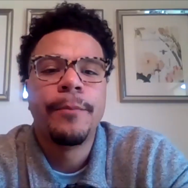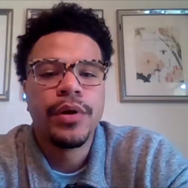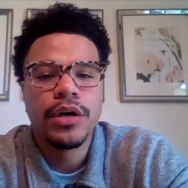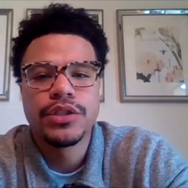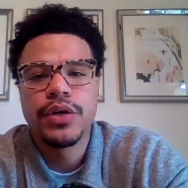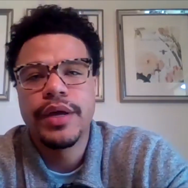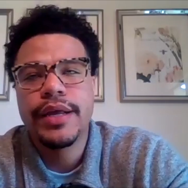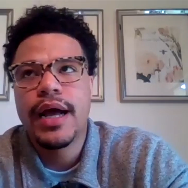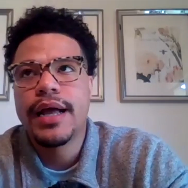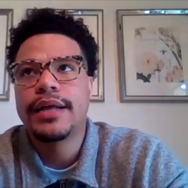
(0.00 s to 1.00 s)
But also,
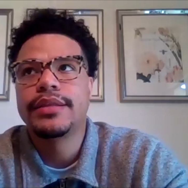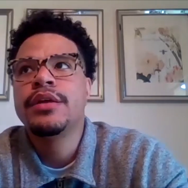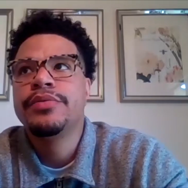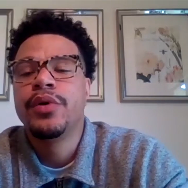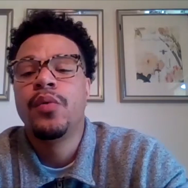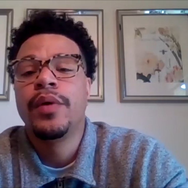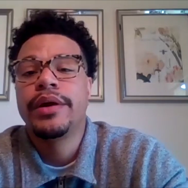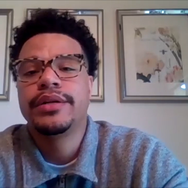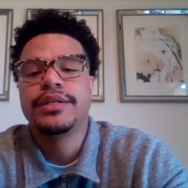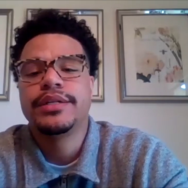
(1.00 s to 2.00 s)
I think the
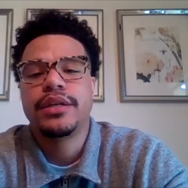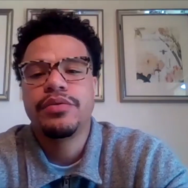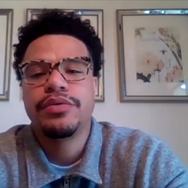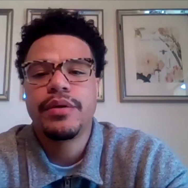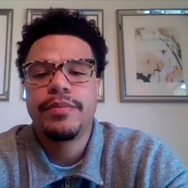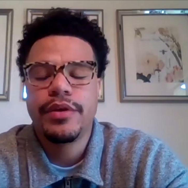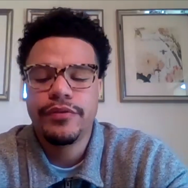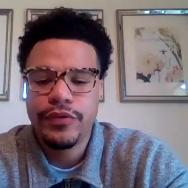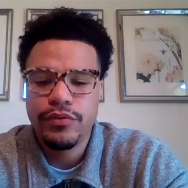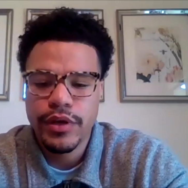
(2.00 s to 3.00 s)
awareness.
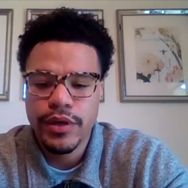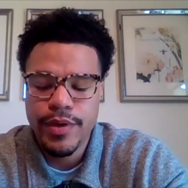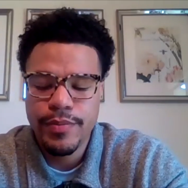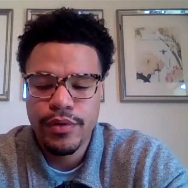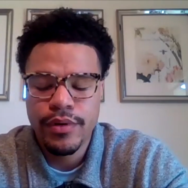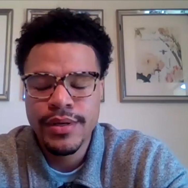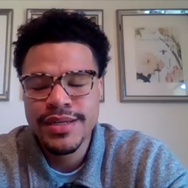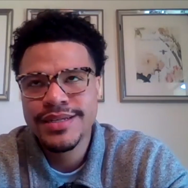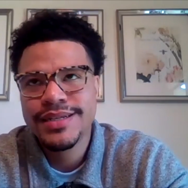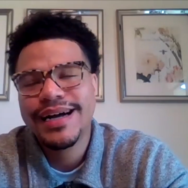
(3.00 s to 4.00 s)
If you look at people,
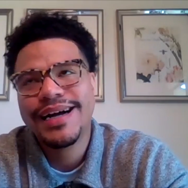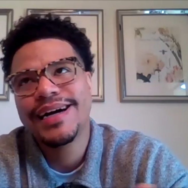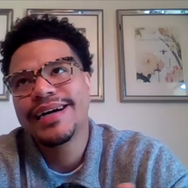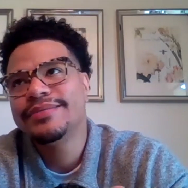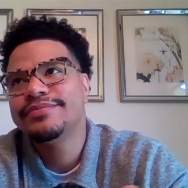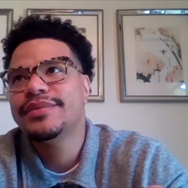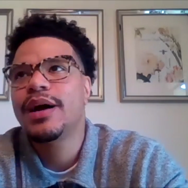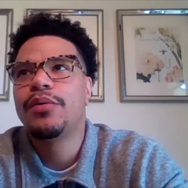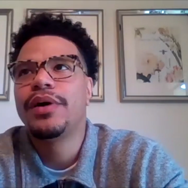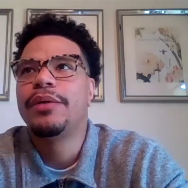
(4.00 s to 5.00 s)

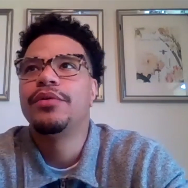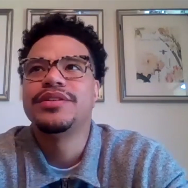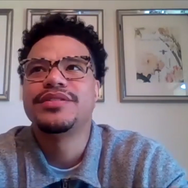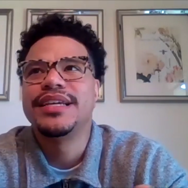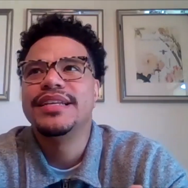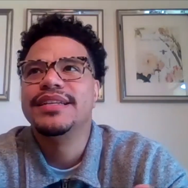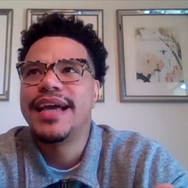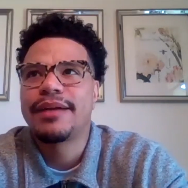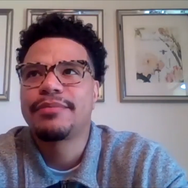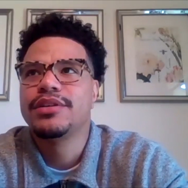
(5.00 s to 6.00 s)
I wanted to say
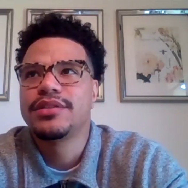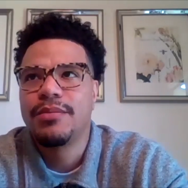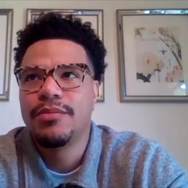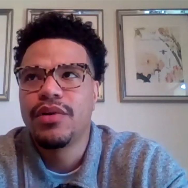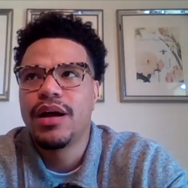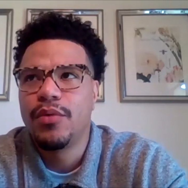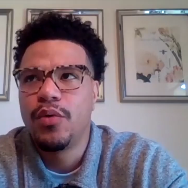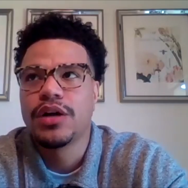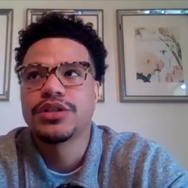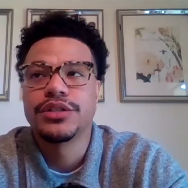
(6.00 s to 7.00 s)
Dak Prescott. I'm a
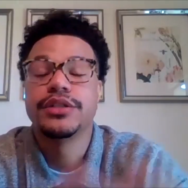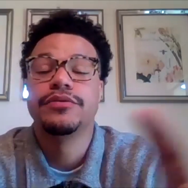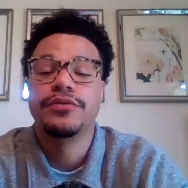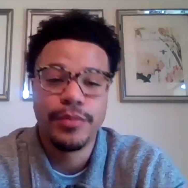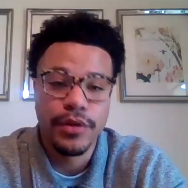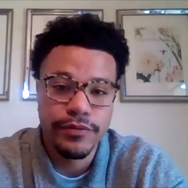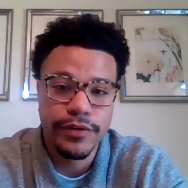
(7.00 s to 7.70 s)
Washington football fan.